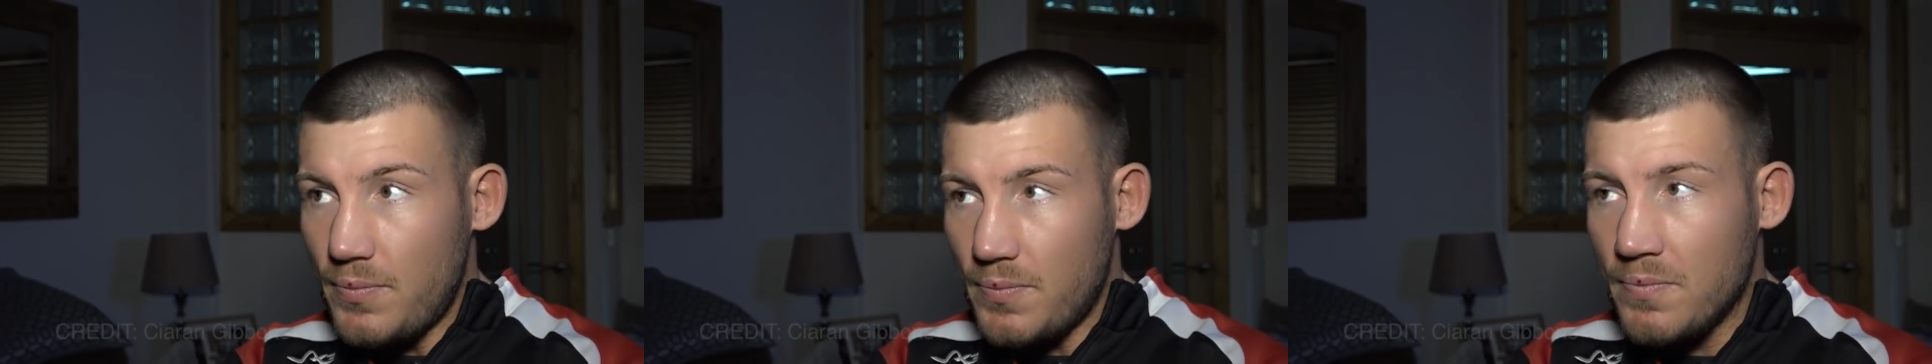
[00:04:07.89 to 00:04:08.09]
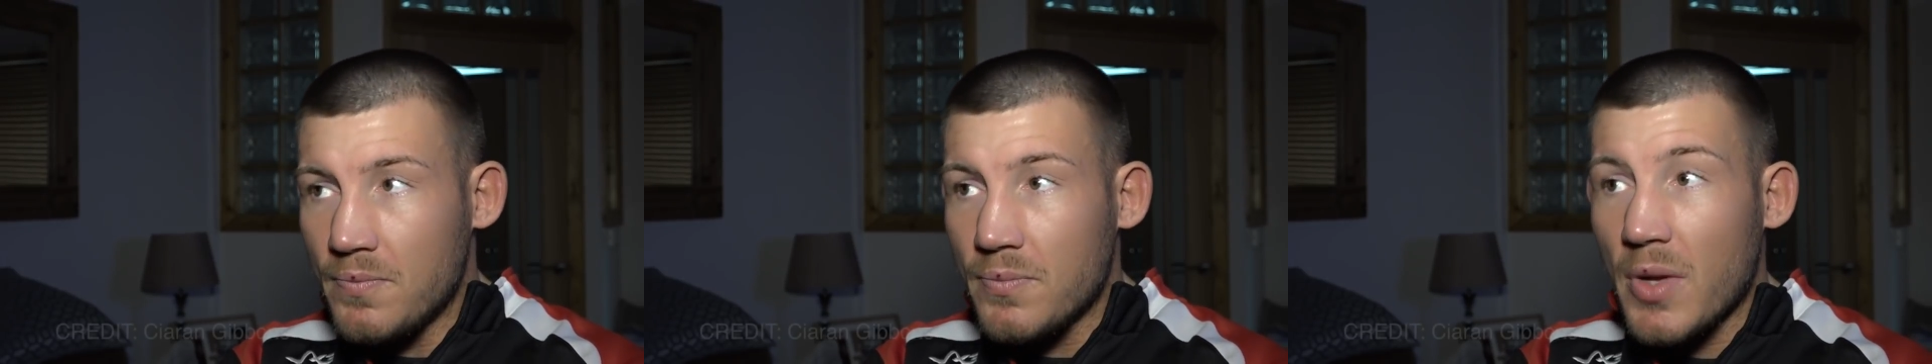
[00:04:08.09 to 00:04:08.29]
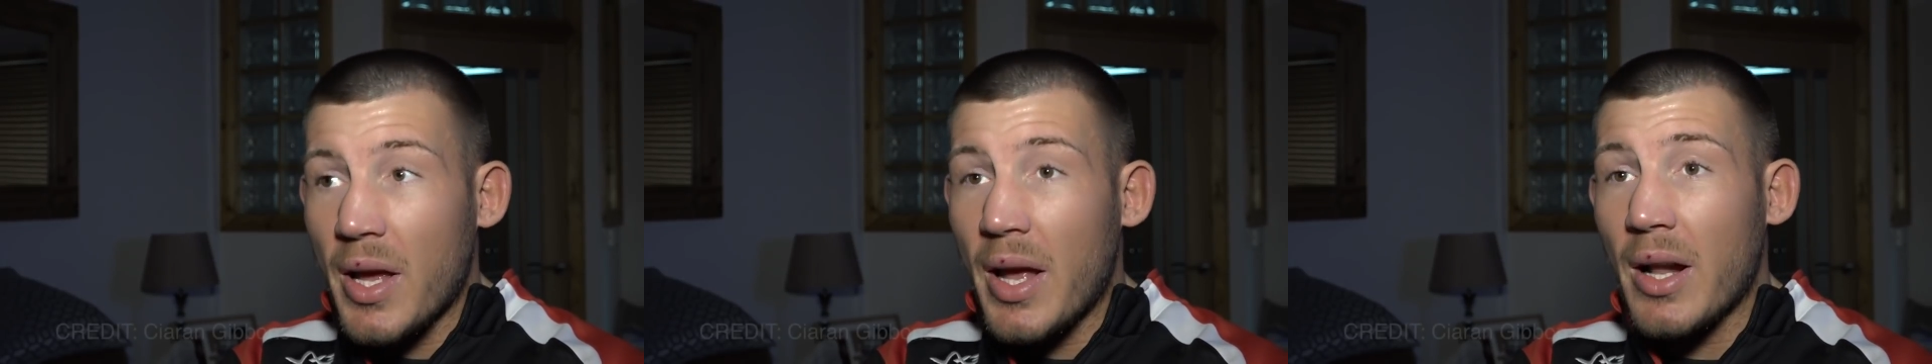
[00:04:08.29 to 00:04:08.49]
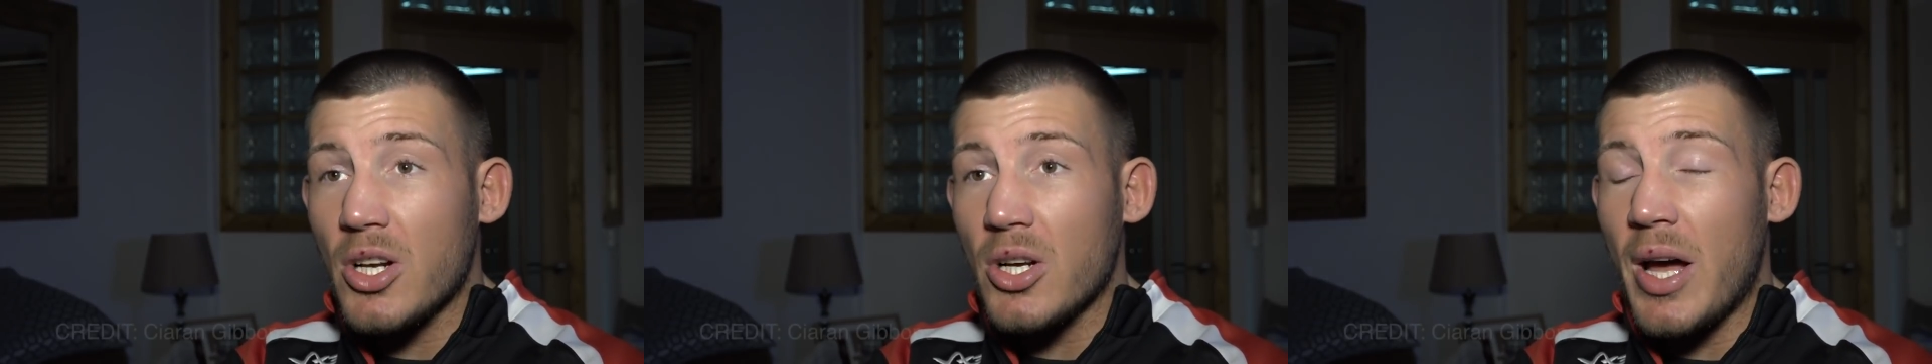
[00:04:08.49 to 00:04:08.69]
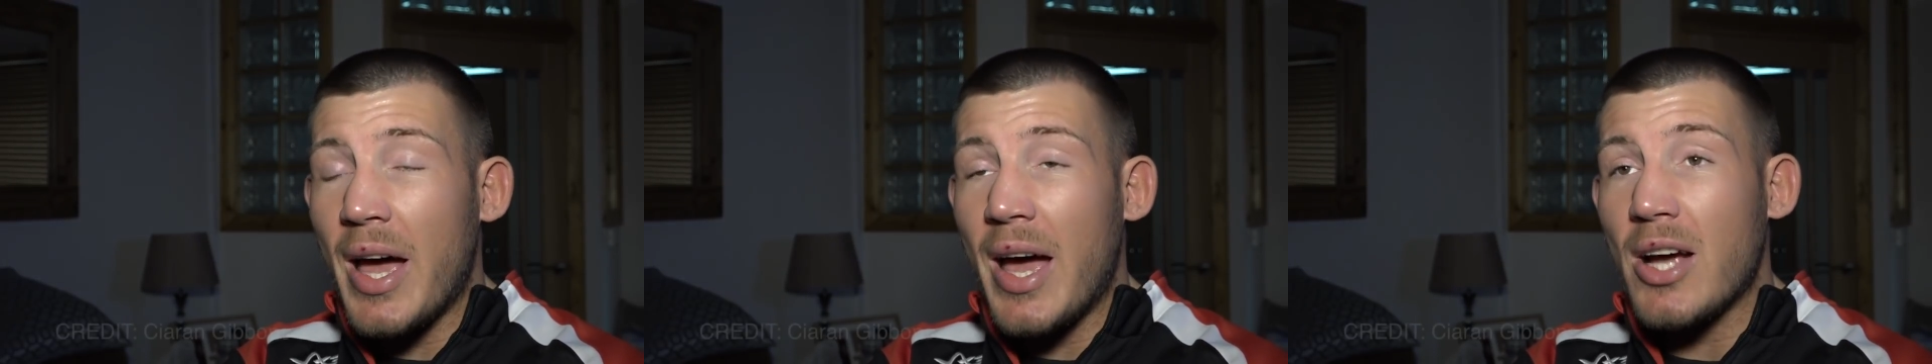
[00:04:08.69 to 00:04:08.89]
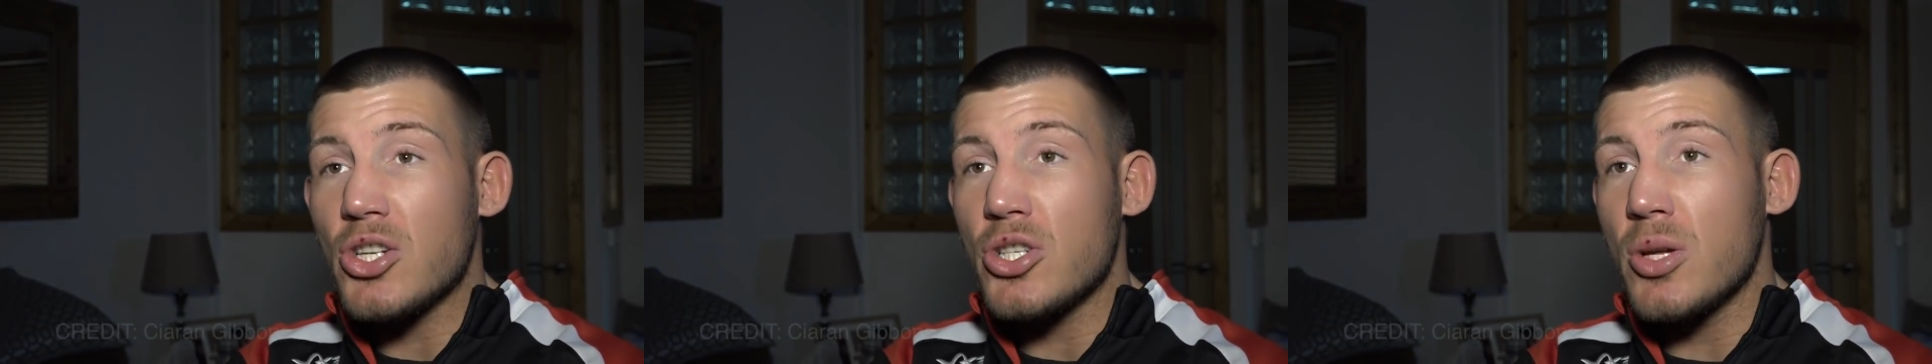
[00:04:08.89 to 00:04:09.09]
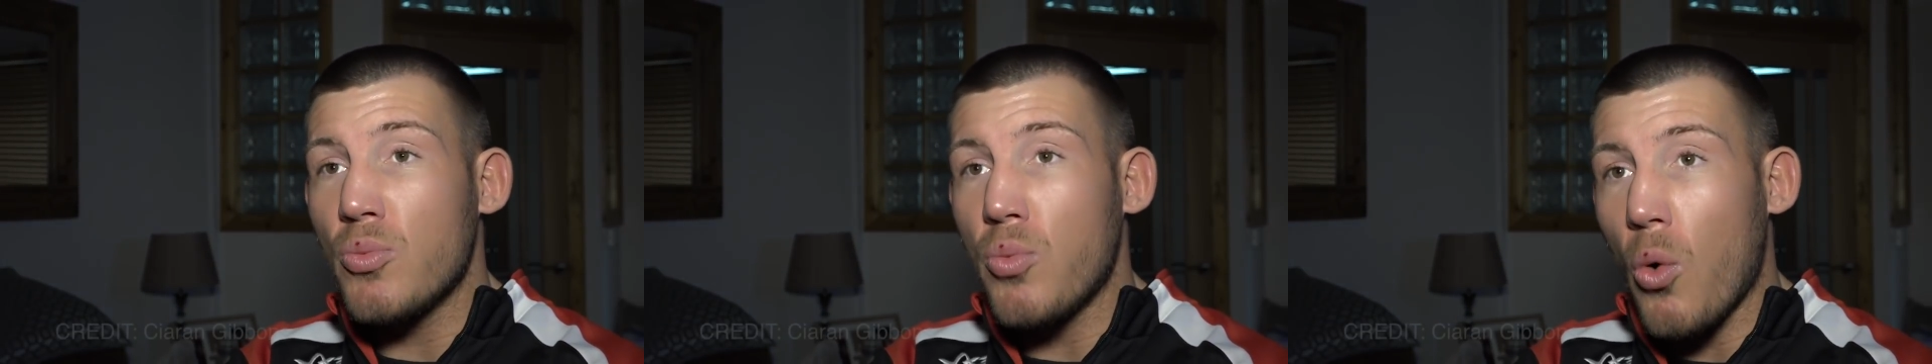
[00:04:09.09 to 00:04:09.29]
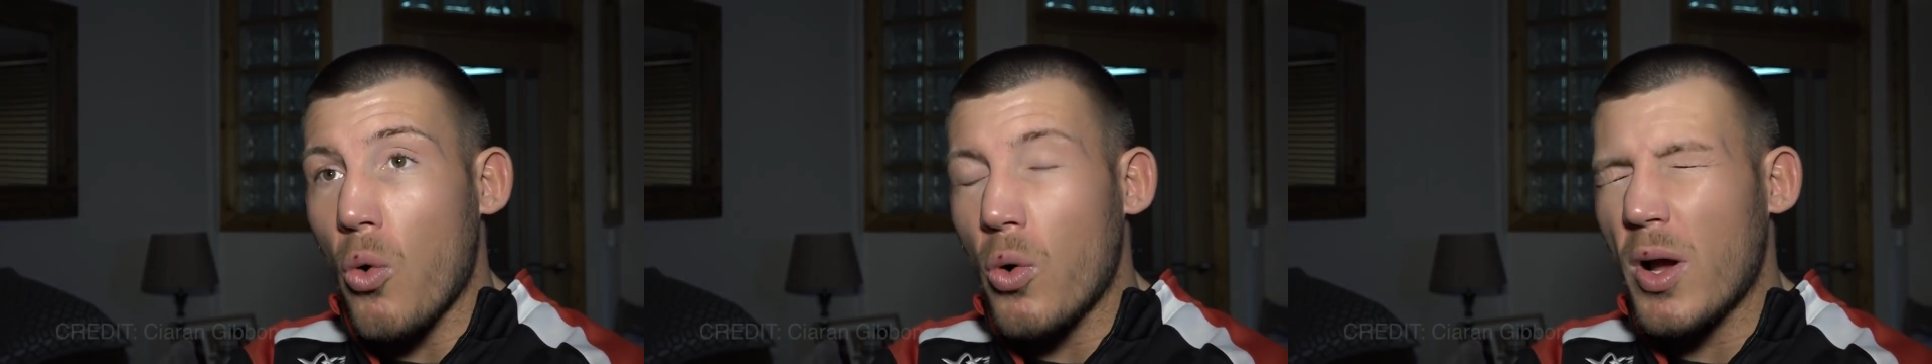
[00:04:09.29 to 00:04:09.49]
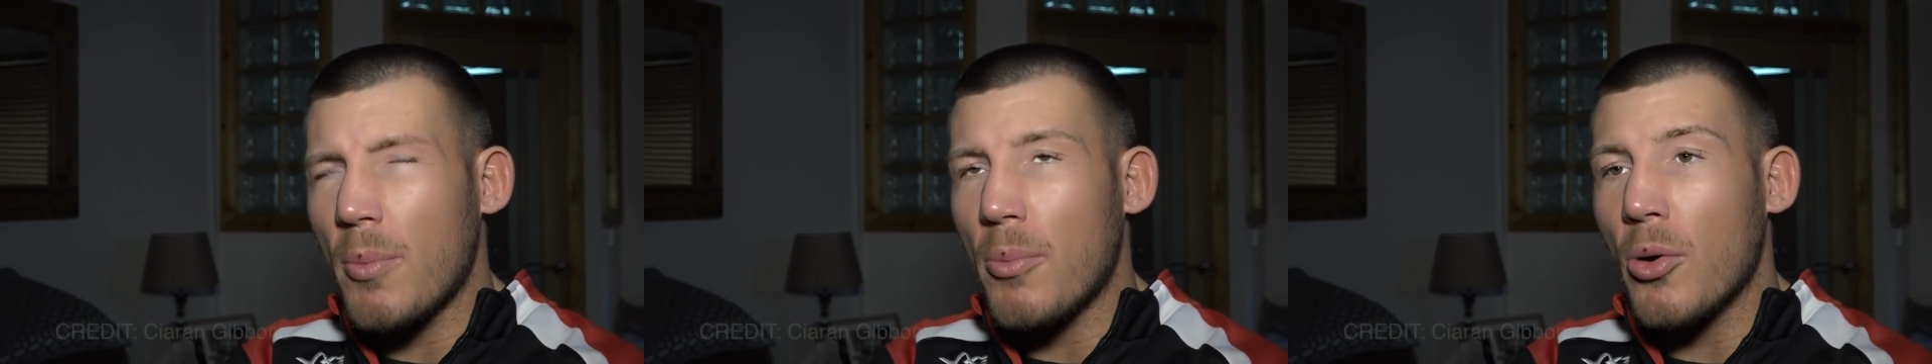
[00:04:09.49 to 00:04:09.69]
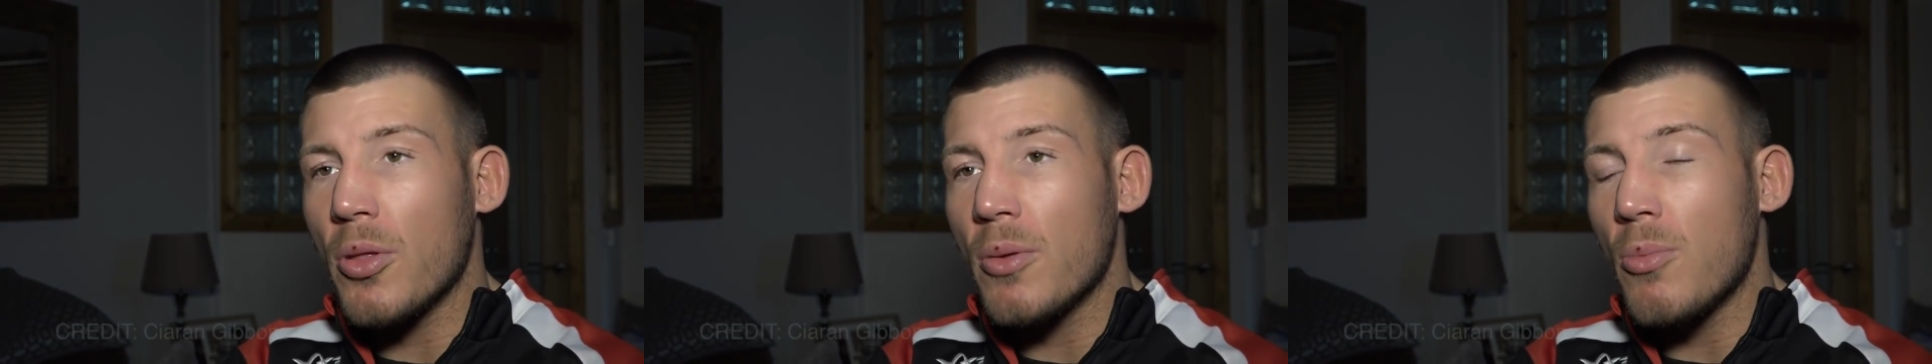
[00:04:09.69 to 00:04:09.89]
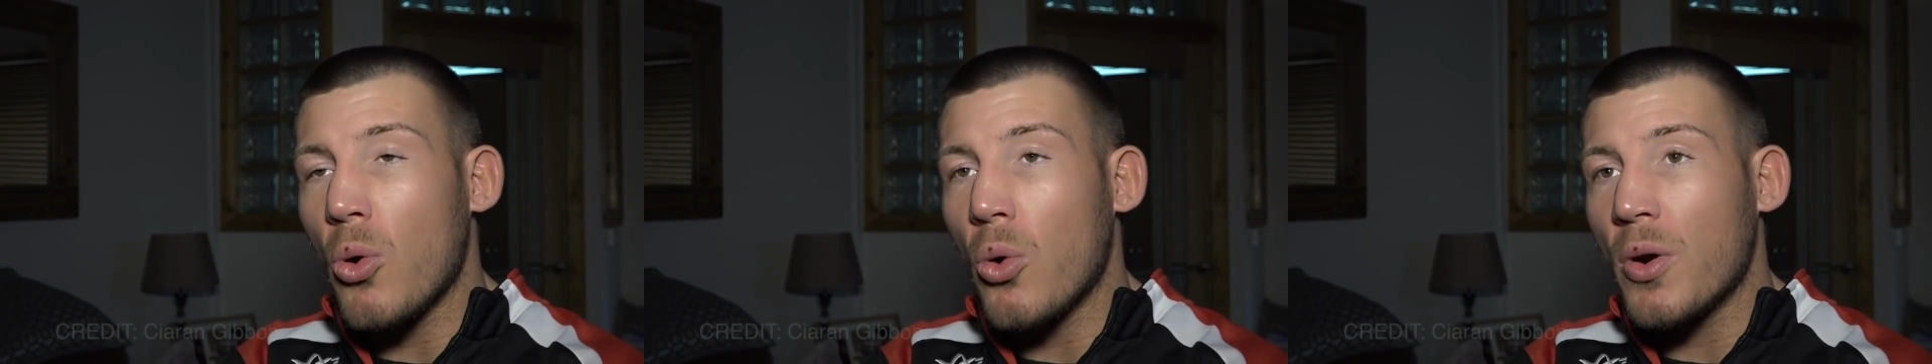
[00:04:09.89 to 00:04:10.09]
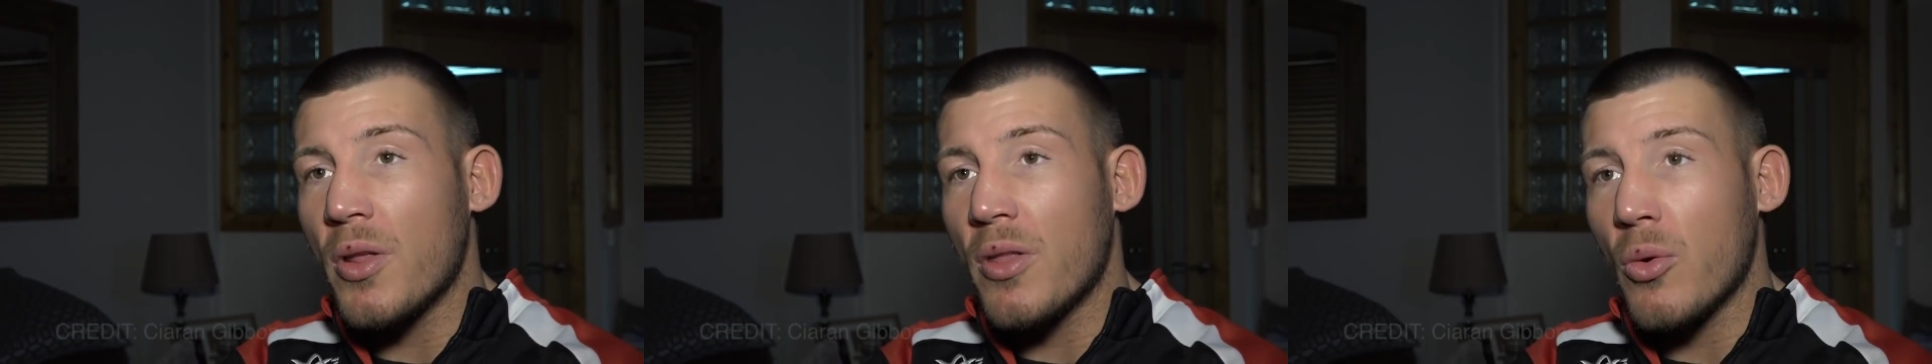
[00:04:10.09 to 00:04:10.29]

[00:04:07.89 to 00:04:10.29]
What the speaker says: I actually woke up on the morning